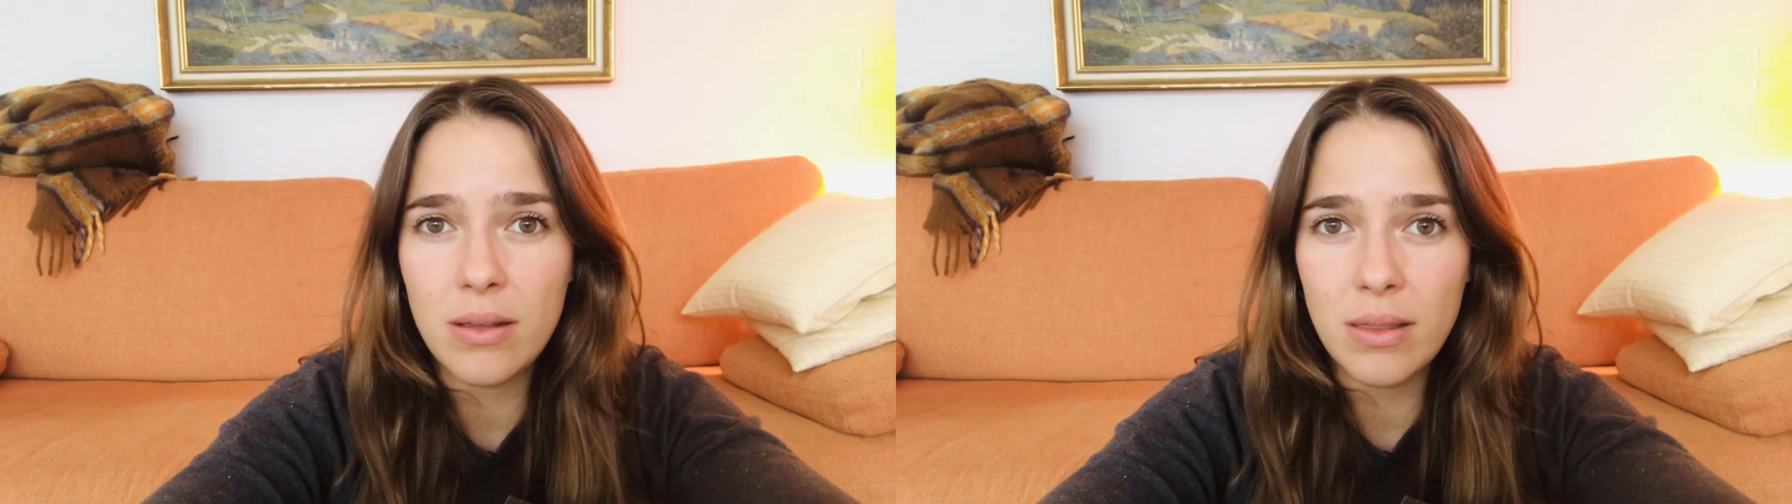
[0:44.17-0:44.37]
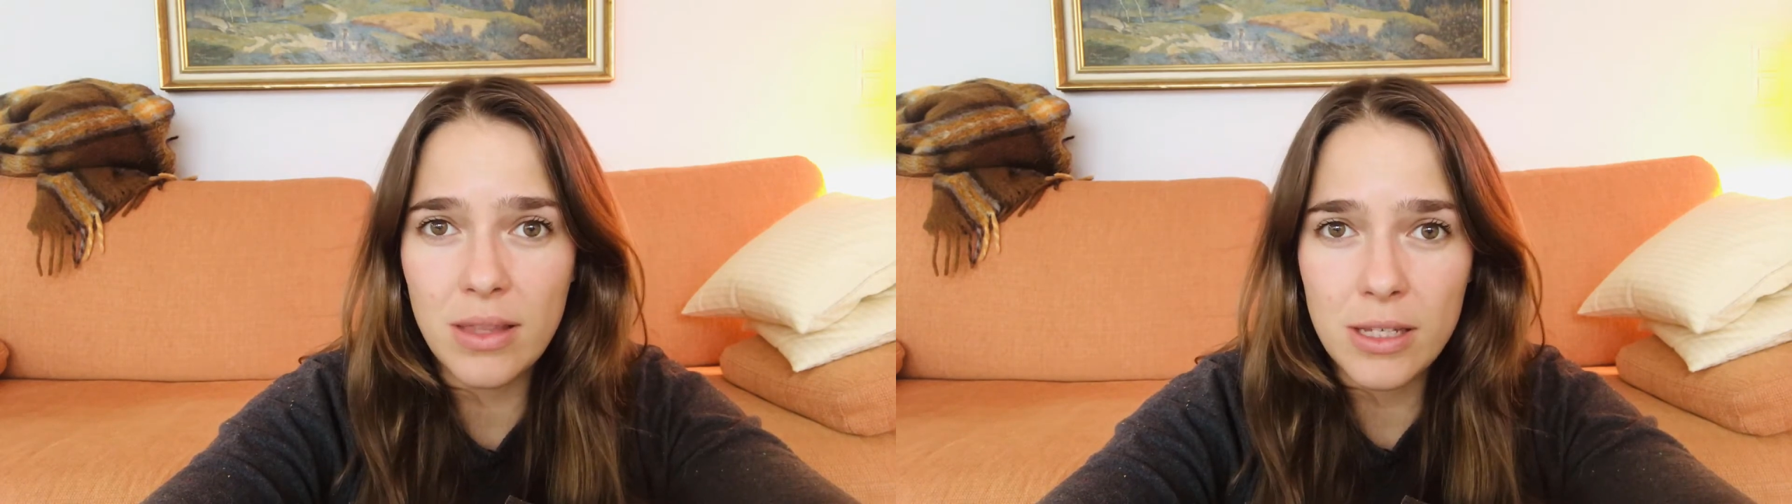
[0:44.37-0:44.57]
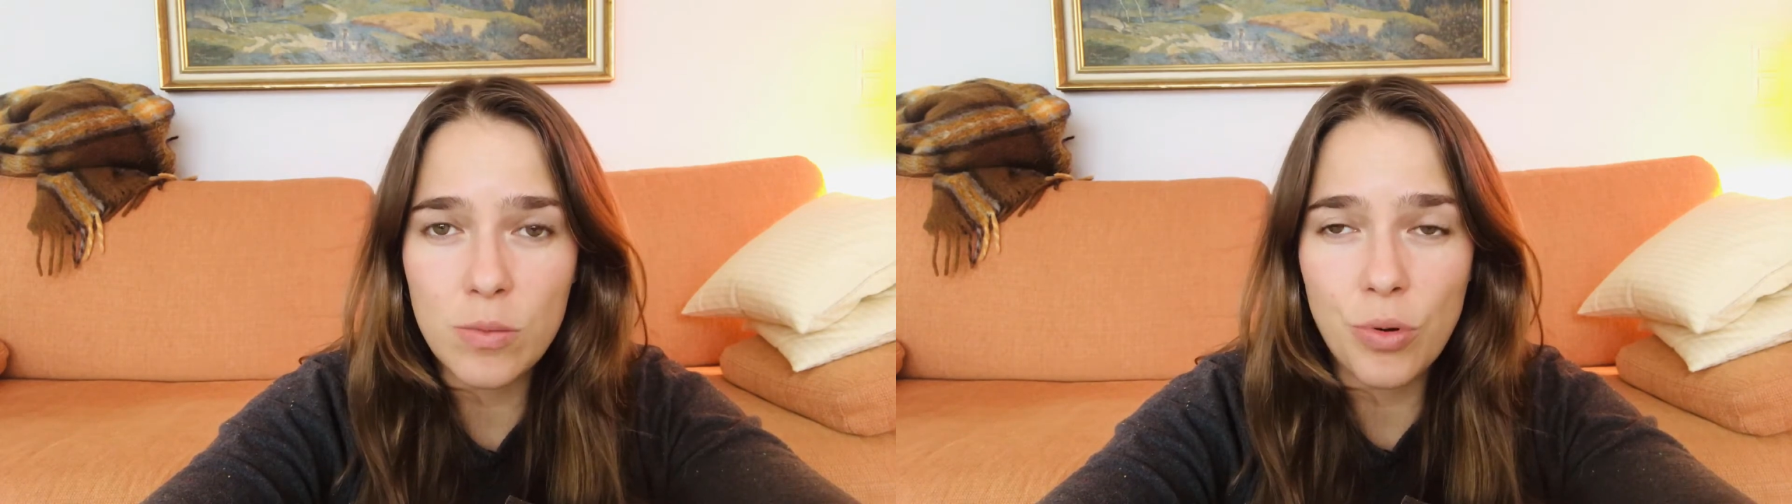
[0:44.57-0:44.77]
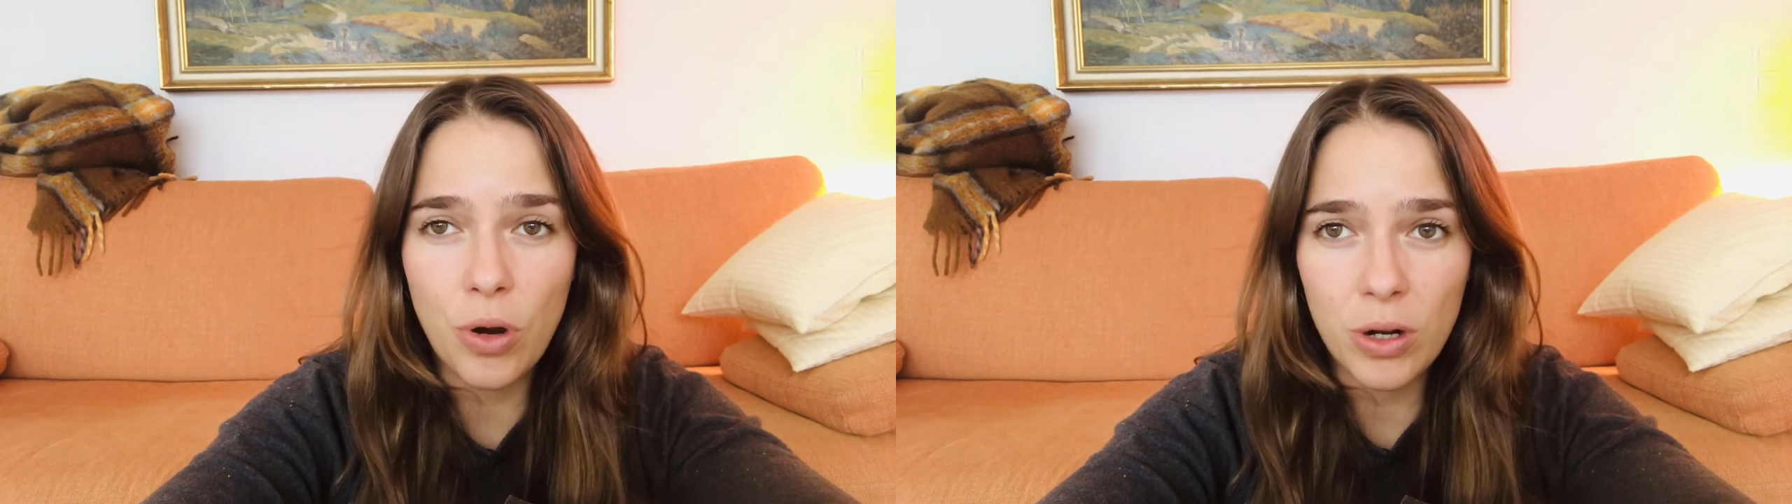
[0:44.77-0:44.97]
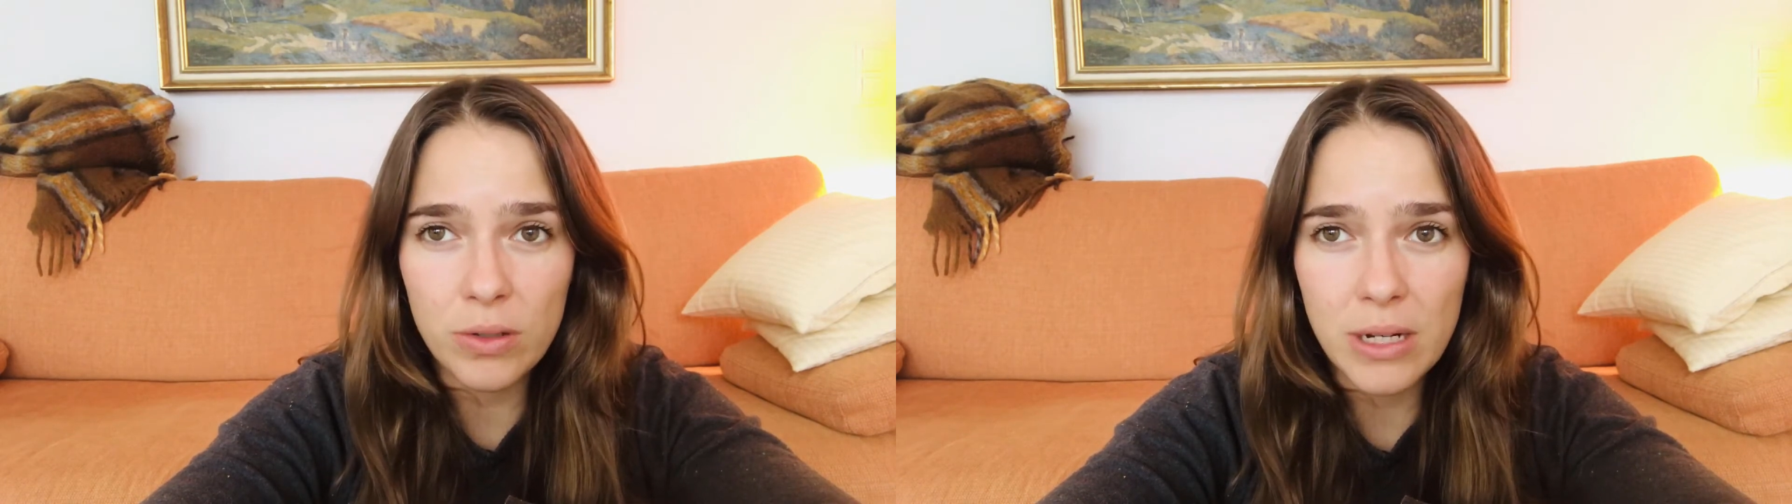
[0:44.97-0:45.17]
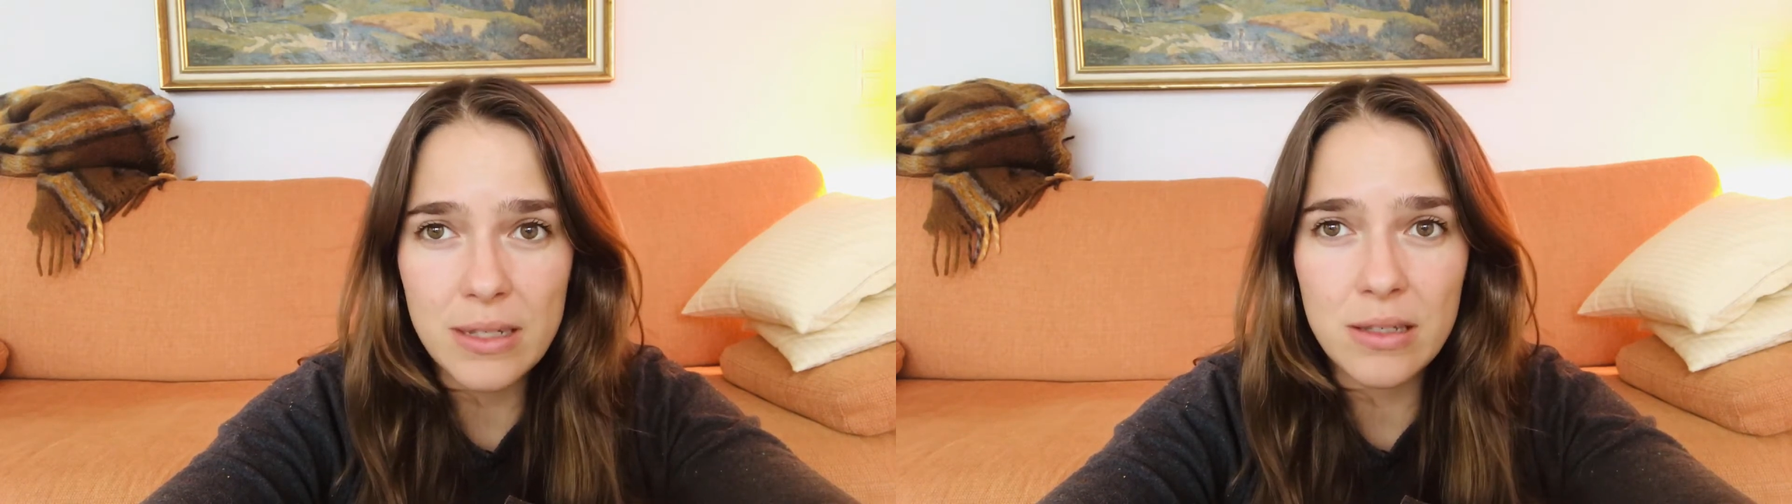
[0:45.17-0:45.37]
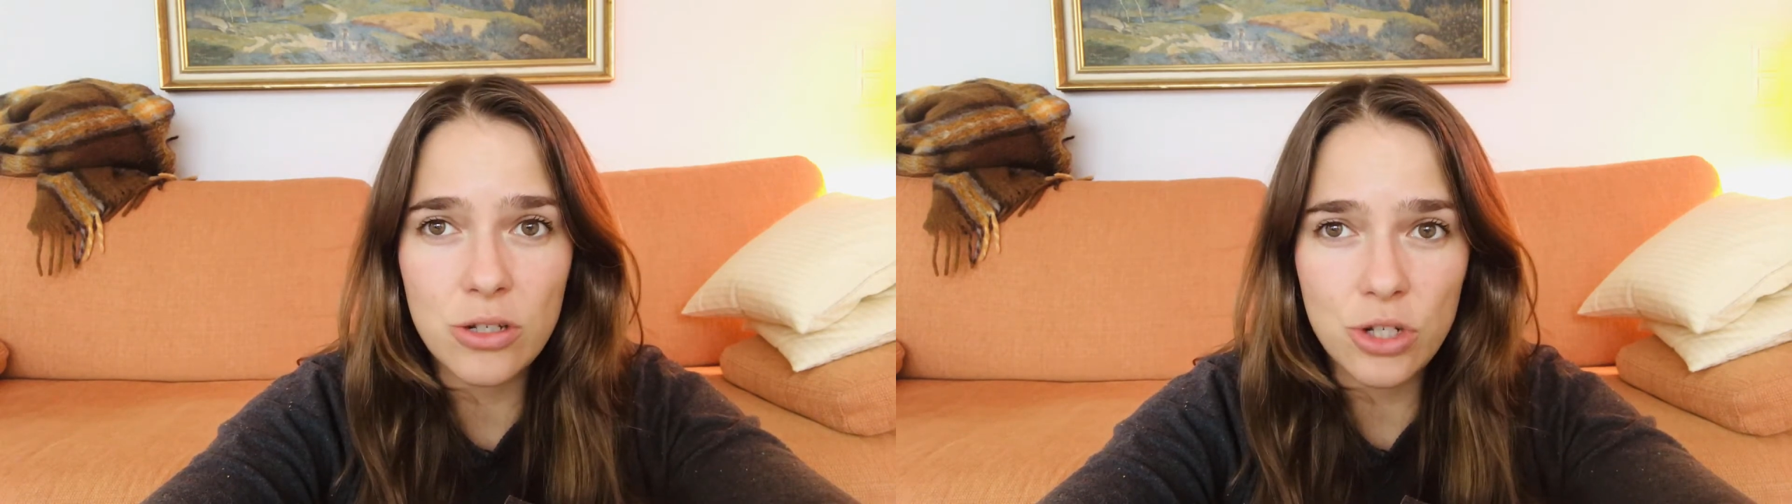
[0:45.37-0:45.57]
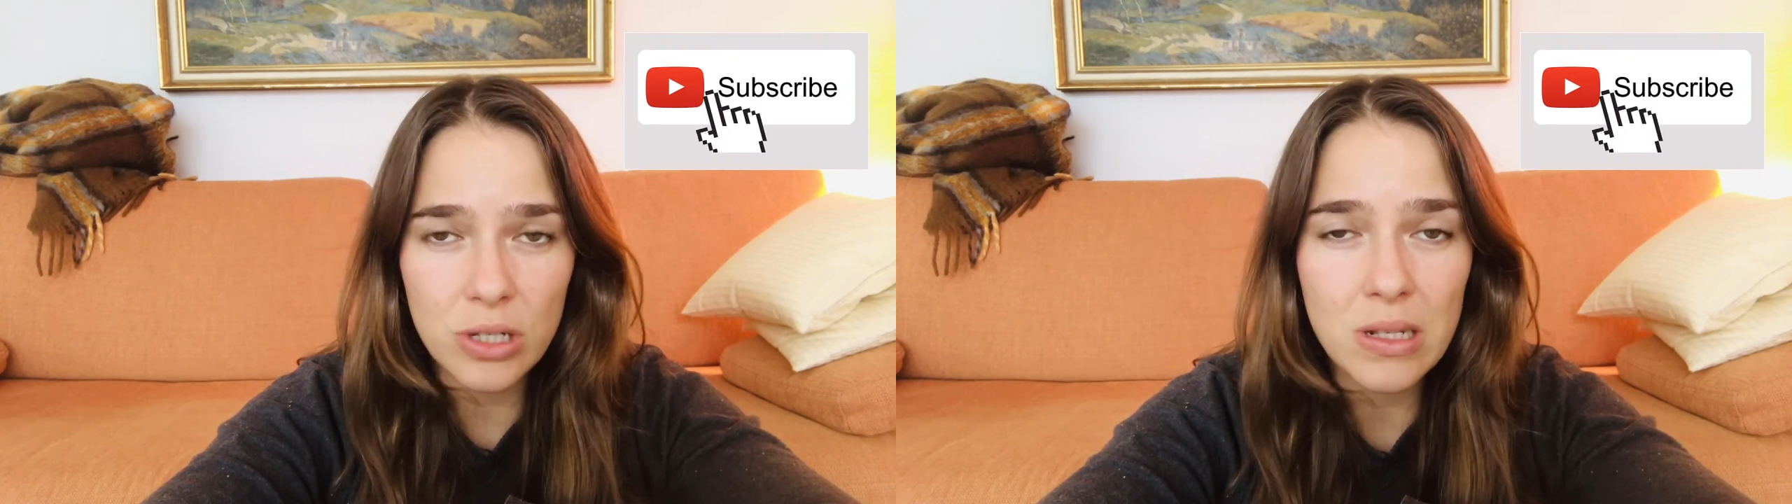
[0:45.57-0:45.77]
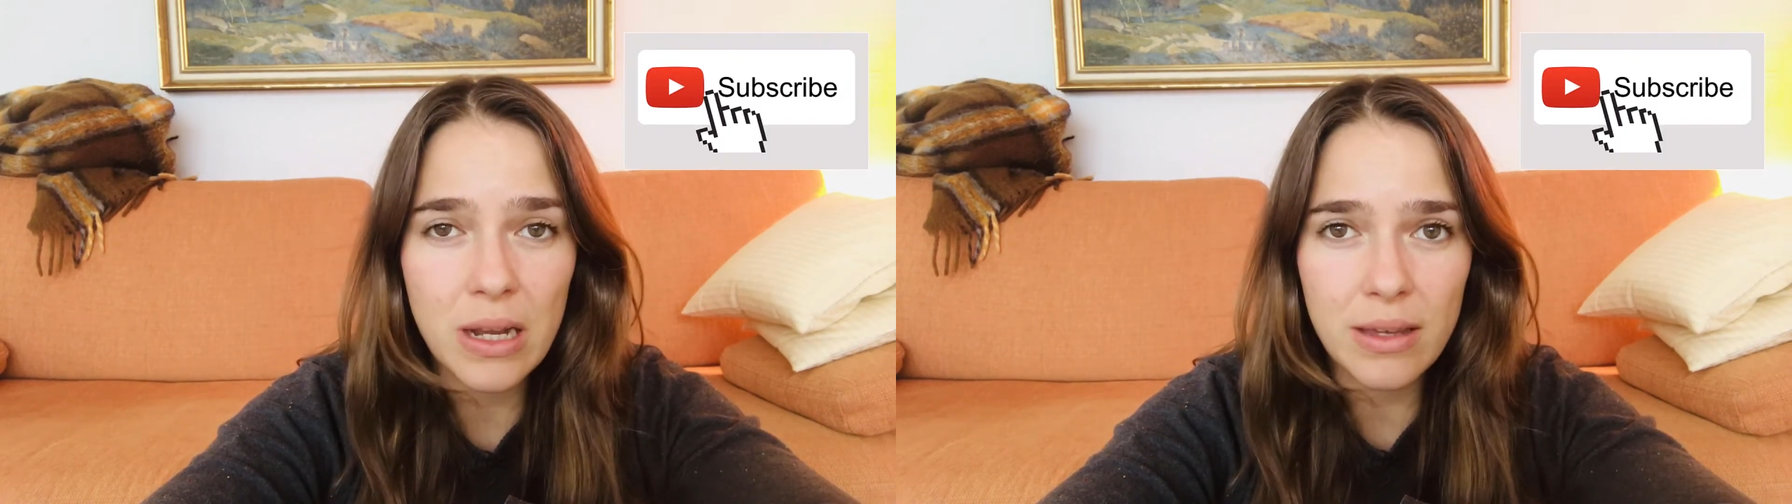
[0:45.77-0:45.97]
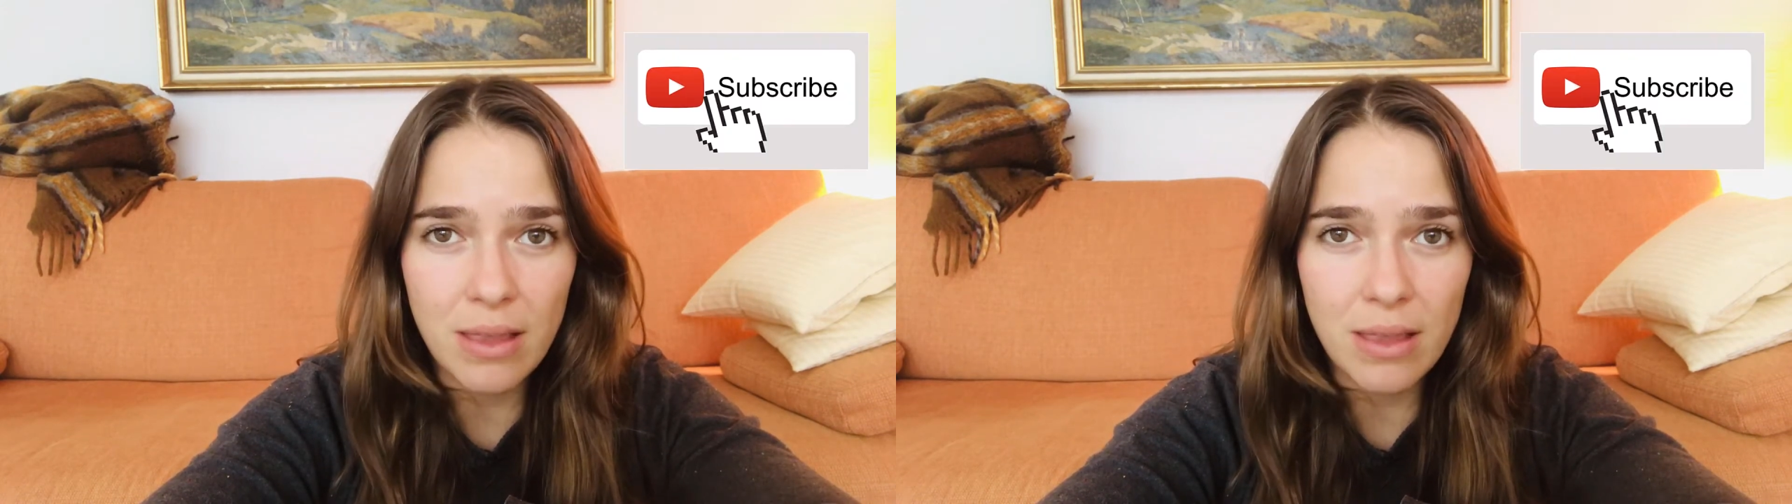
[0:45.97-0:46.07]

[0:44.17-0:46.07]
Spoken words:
this progress just like